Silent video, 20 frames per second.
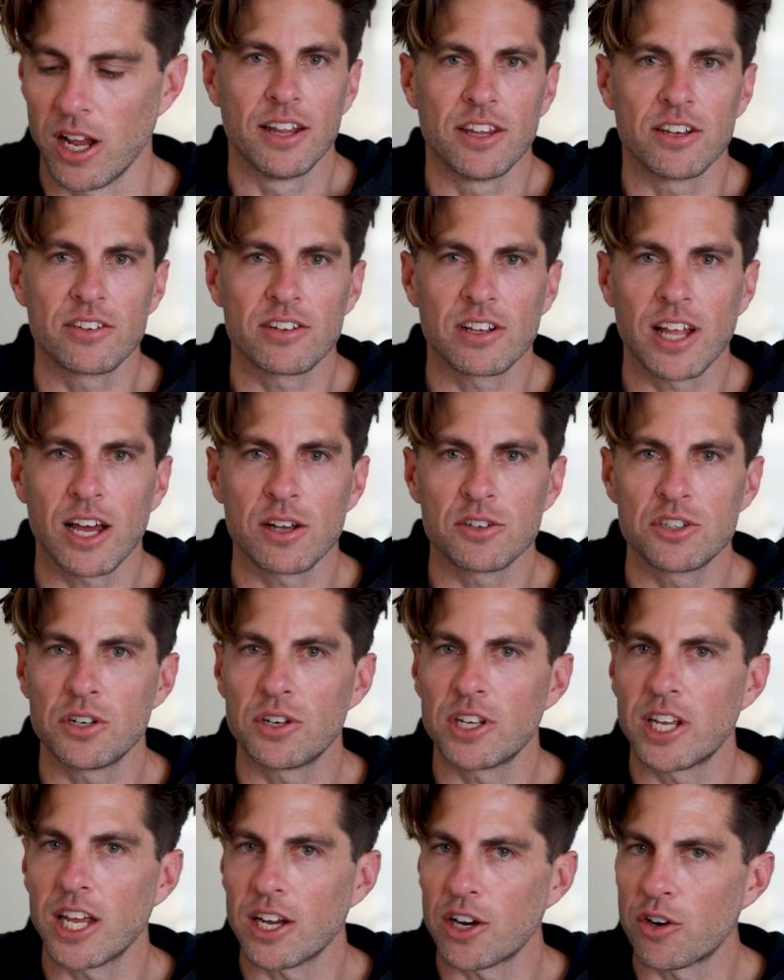This allows you
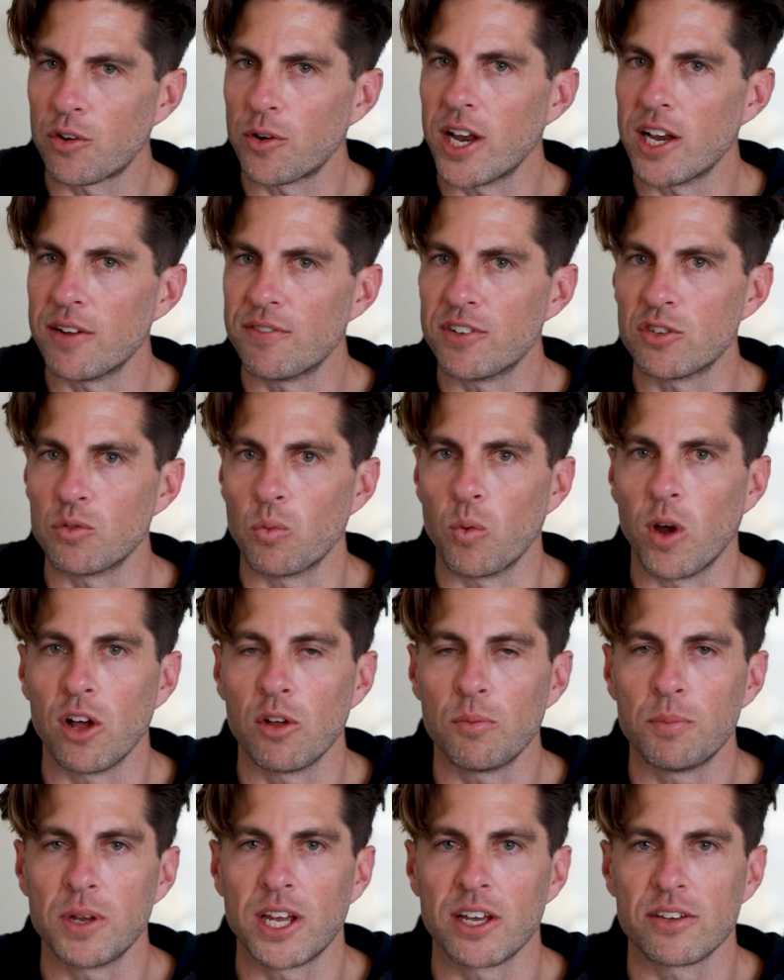to get creative as
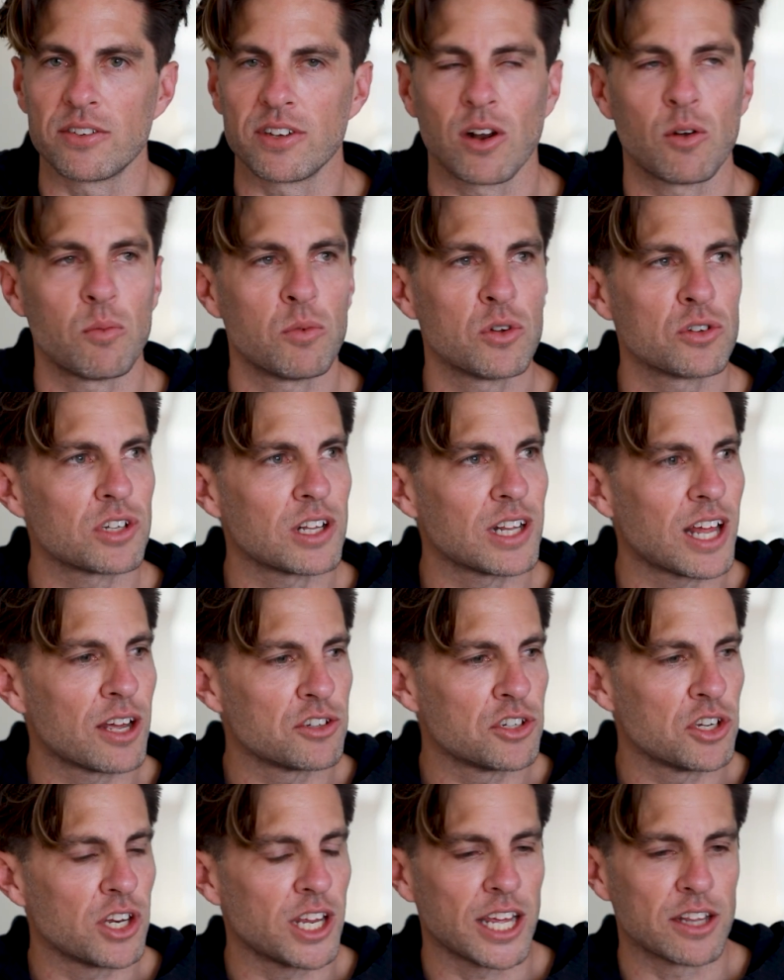well because it almost
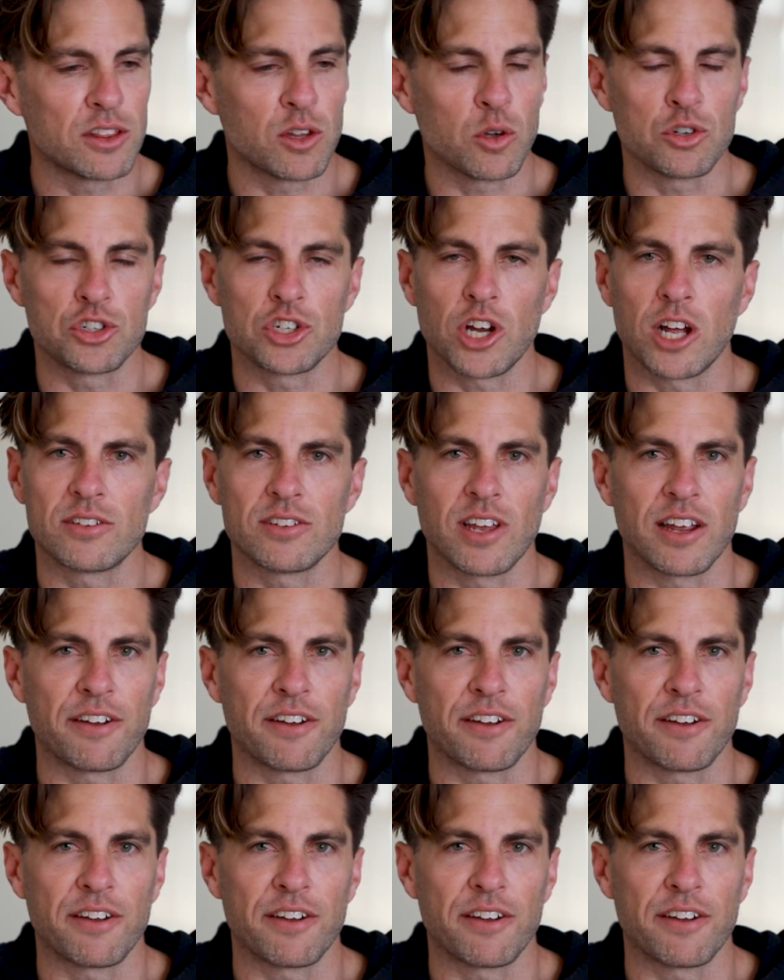allows you to hit those shots